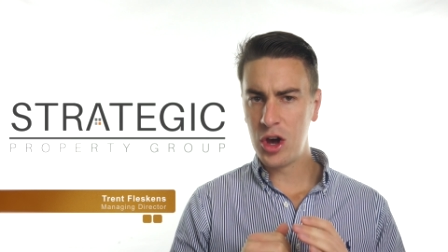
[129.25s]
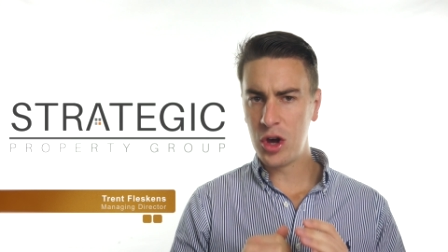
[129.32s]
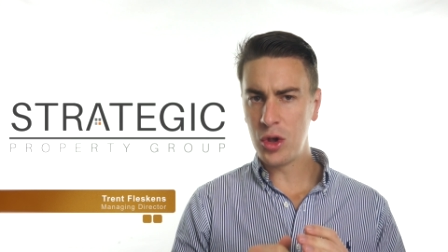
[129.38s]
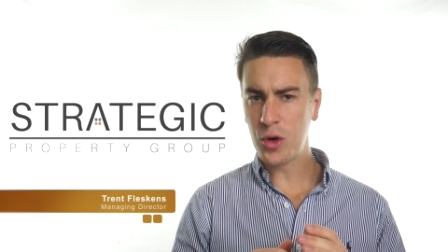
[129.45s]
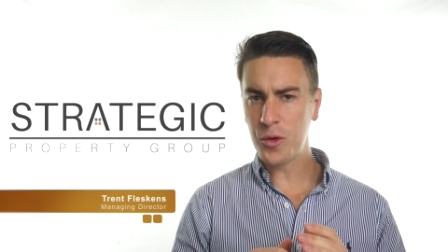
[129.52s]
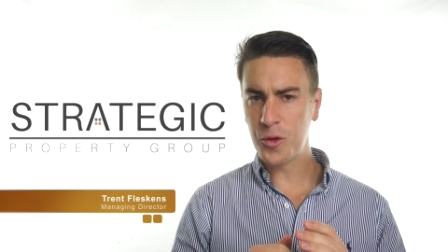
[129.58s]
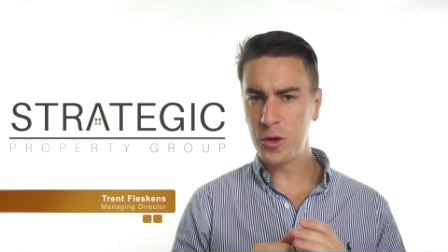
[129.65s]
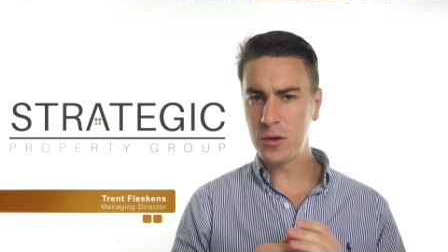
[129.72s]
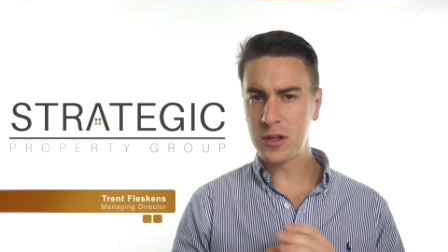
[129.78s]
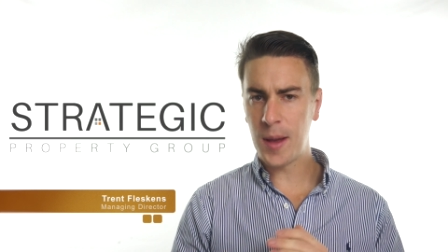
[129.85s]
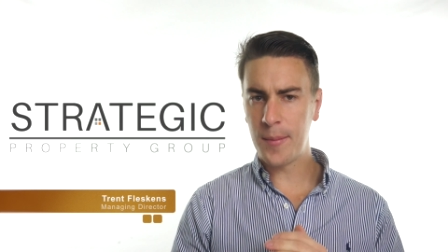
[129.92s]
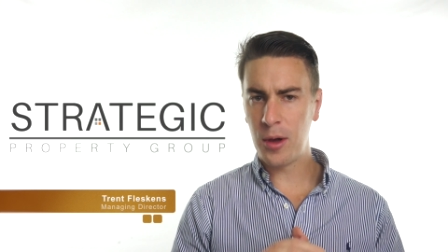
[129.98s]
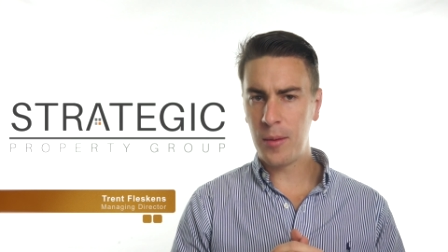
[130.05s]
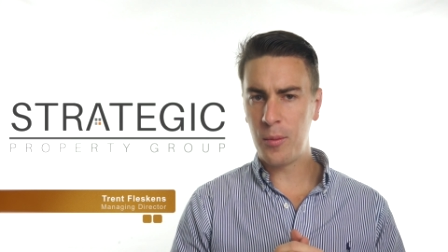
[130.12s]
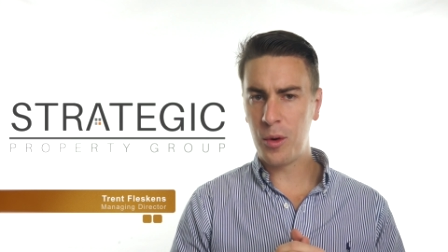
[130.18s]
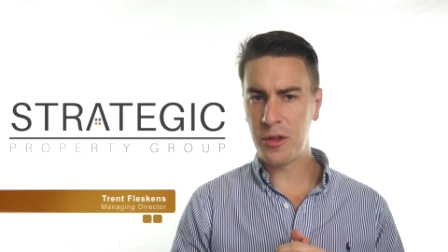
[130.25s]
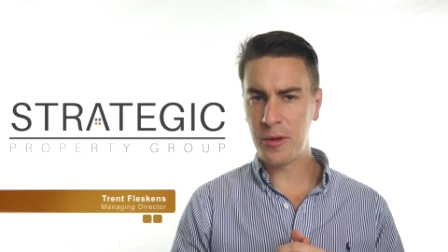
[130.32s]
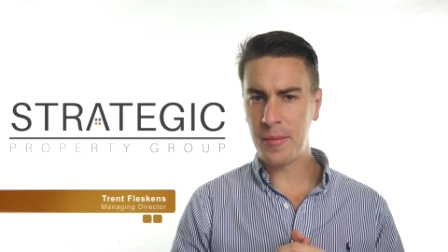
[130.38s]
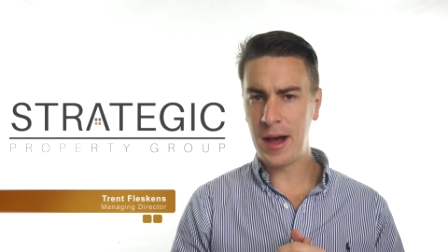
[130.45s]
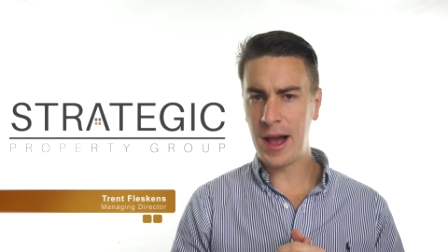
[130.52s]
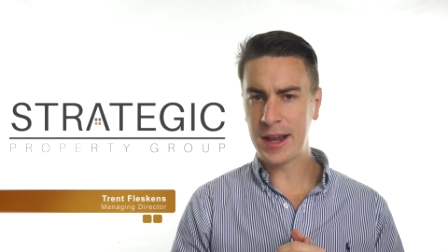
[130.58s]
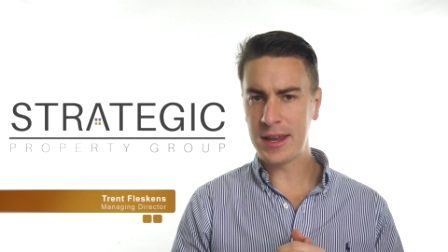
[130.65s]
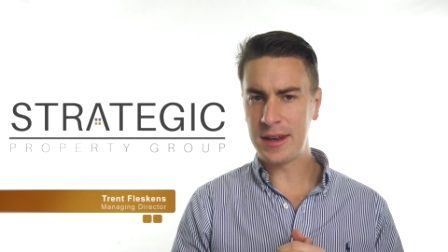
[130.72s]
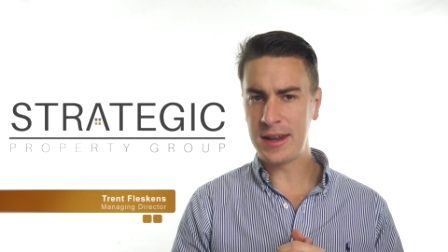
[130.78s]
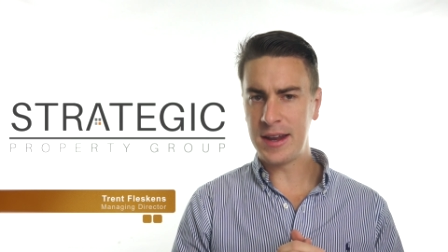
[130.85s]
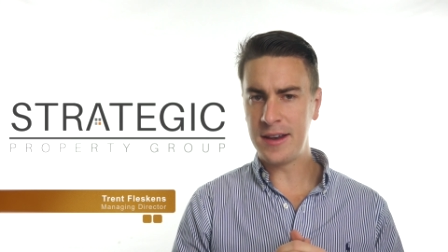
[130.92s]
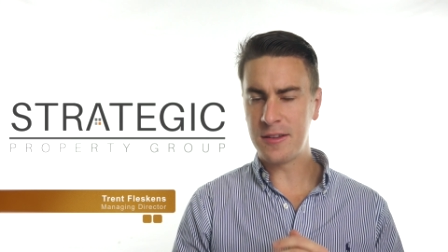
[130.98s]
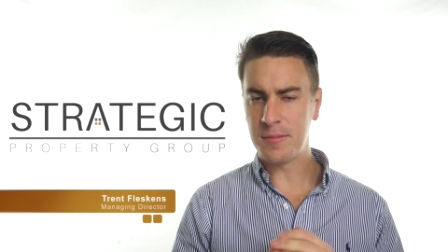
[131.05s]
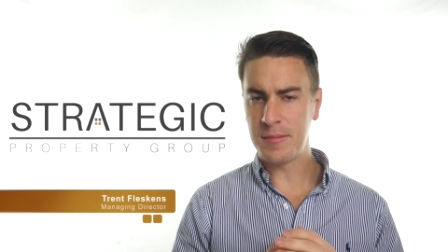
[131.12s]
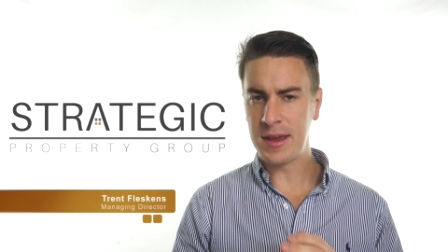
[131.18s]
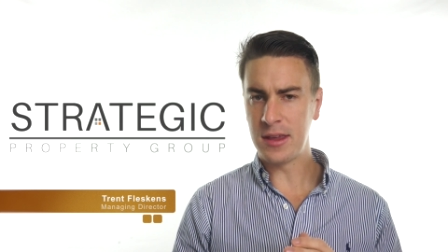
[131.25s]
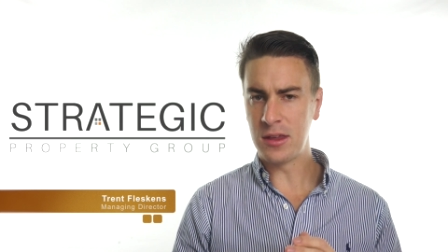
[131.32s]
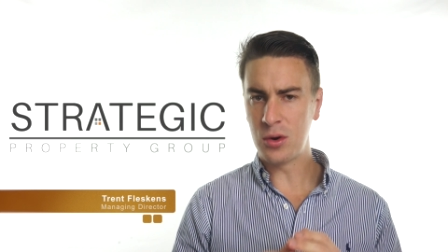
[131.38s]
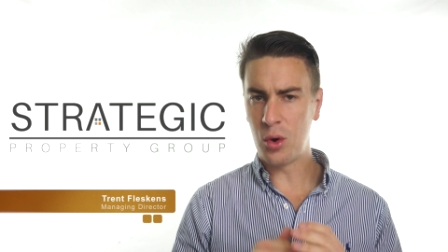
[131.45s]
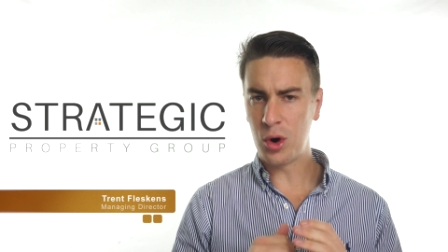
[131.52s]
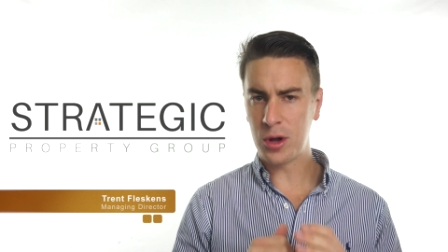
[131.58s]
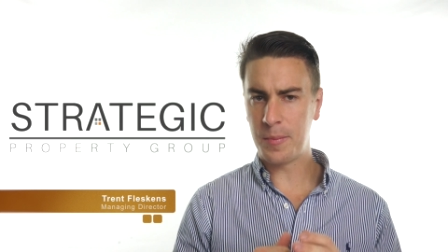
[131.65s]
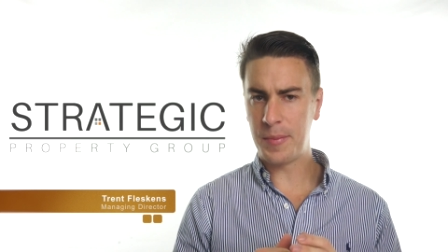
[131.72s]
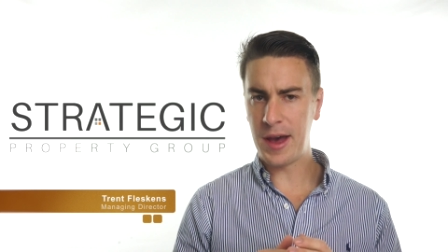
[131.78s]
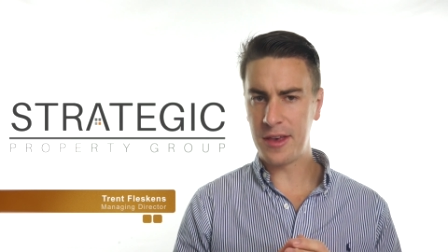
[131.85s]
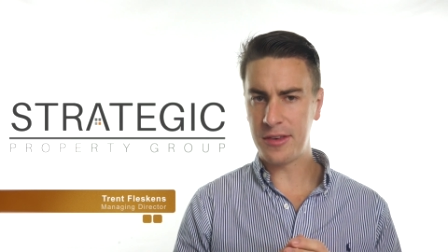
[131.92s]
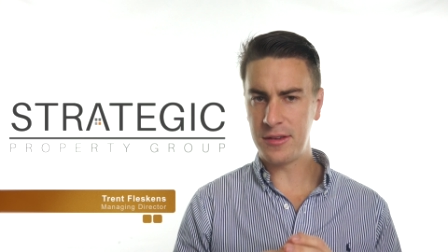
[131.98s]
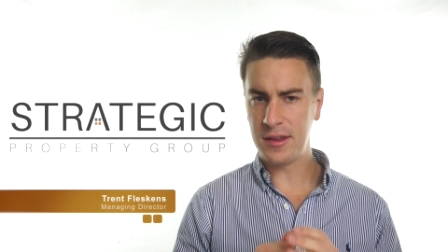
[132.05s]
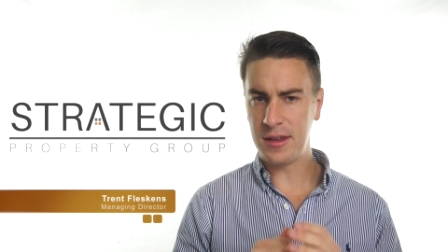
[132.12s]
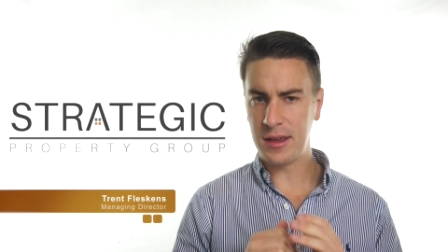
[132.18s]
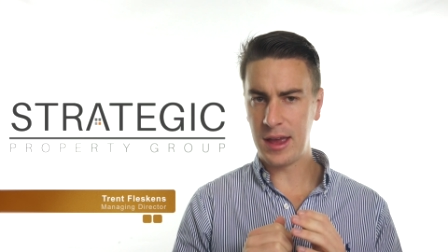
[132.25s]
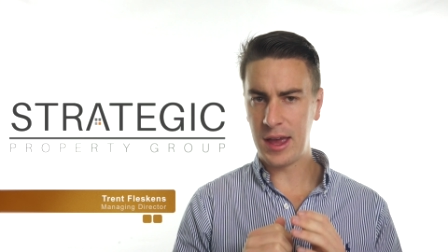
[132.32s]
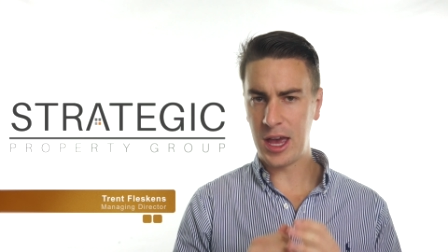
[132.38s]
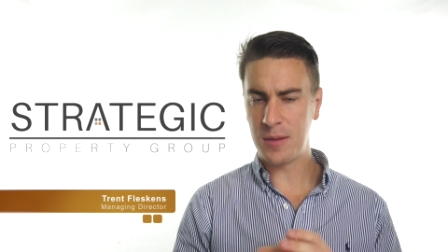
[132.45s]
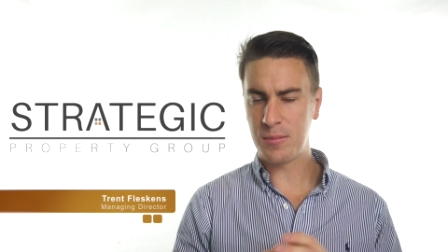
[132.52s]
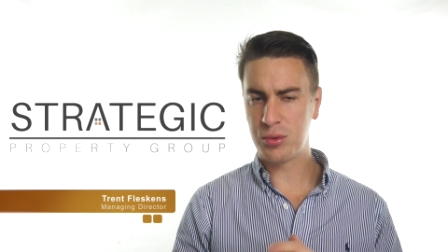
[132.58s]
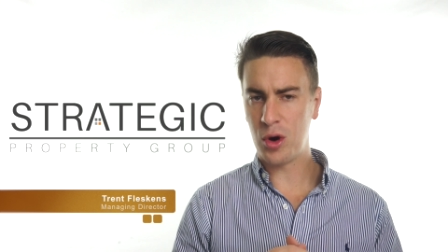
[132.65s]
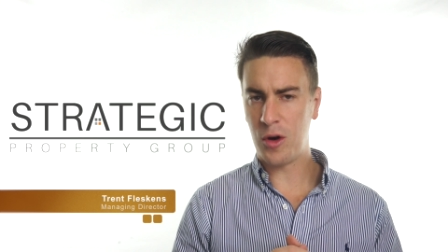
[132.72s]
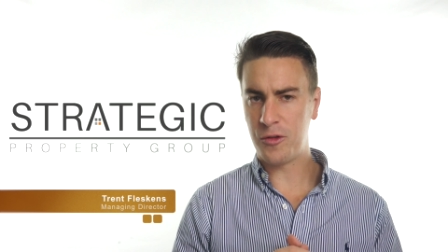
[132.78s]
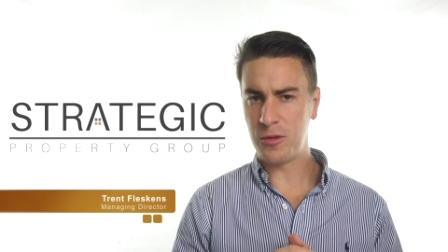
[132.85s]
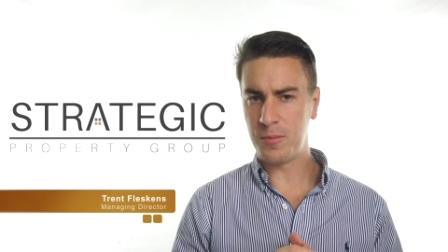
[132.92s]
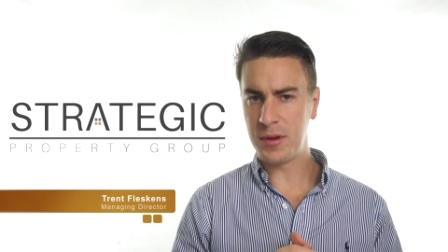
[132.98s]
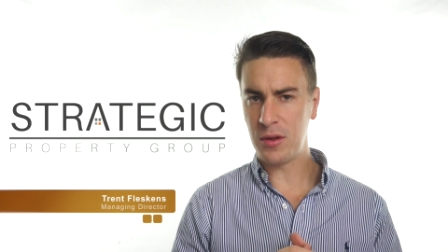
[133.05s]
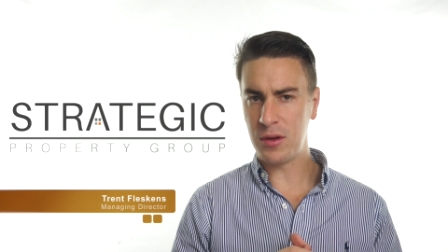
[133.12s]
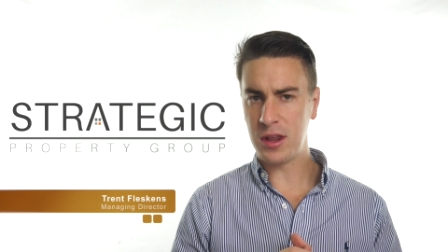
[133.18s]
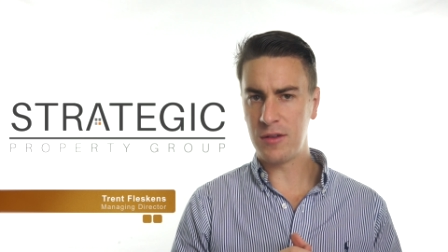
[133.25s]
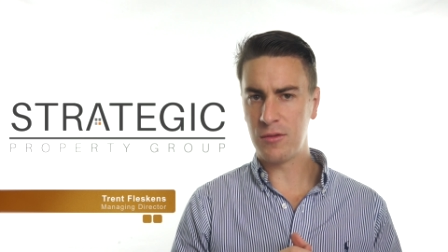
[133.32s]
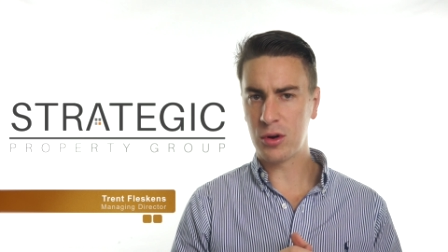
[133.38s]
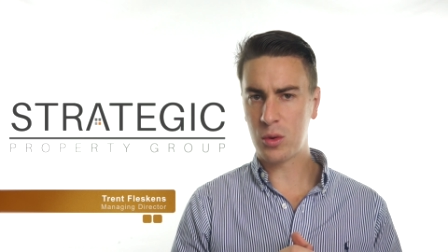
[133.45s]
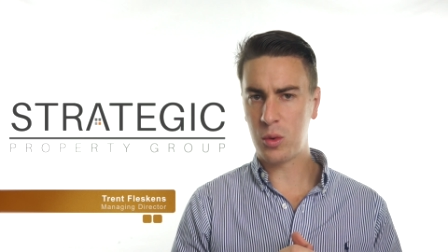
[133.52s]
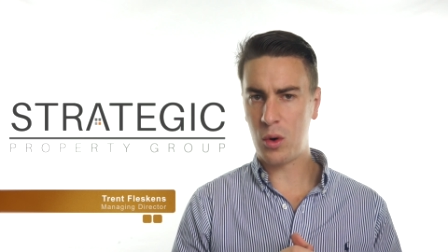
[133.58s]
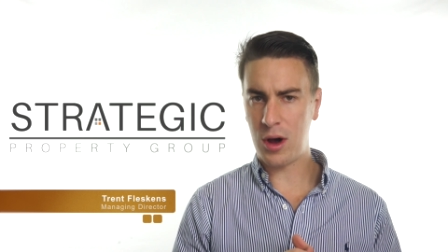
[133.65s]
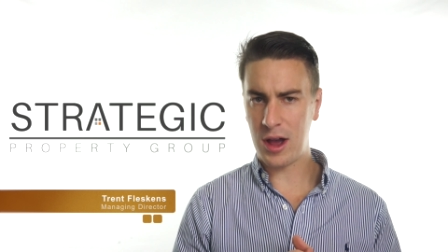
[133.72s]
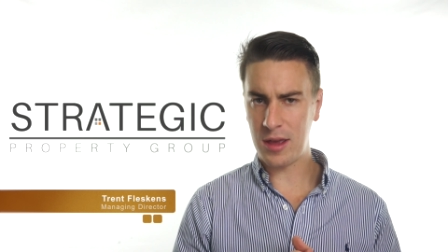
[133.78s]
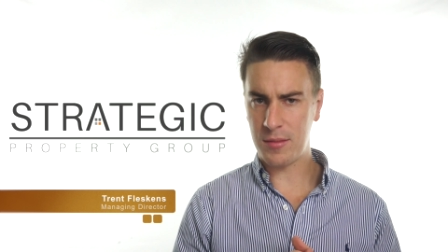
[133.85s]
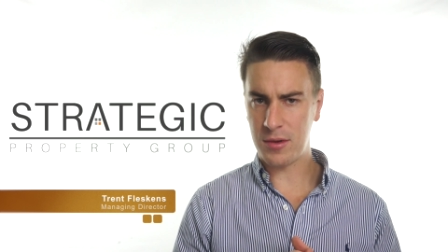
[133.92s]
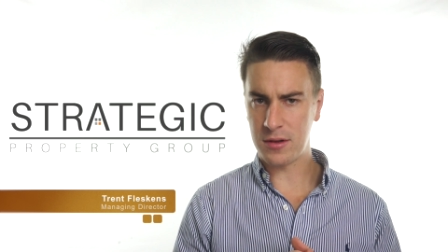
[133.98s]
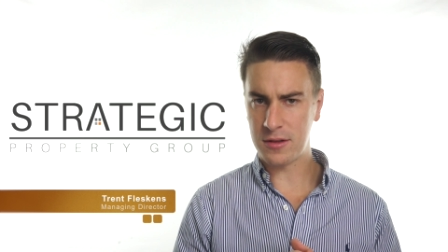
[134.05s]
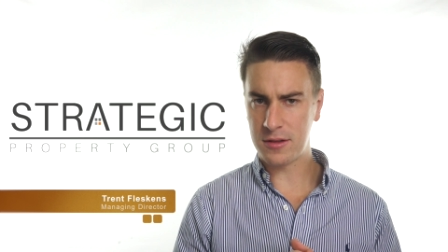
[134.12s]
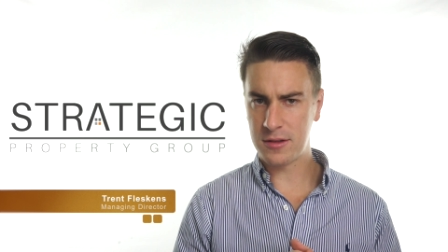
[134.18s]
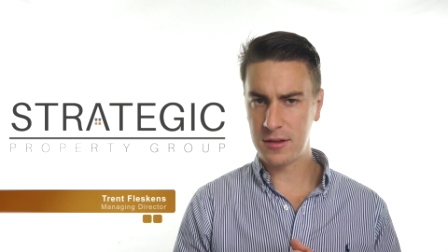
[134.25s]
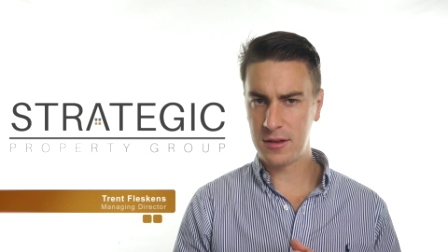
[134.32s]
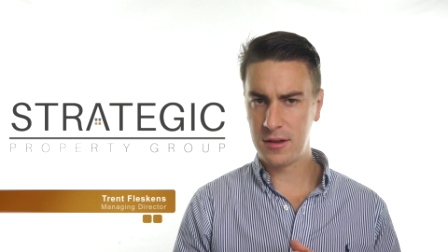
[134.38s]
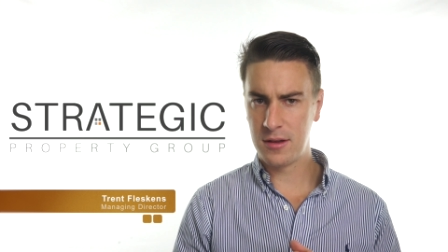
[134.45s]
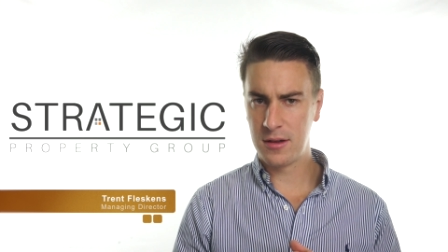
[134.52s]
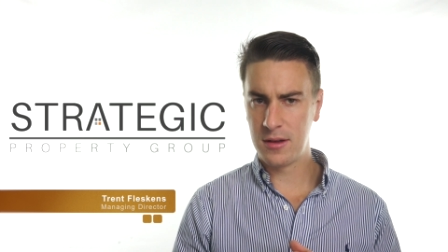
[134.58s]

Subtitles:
look for a suburb where the market needs meet your capacity and profitability requirements.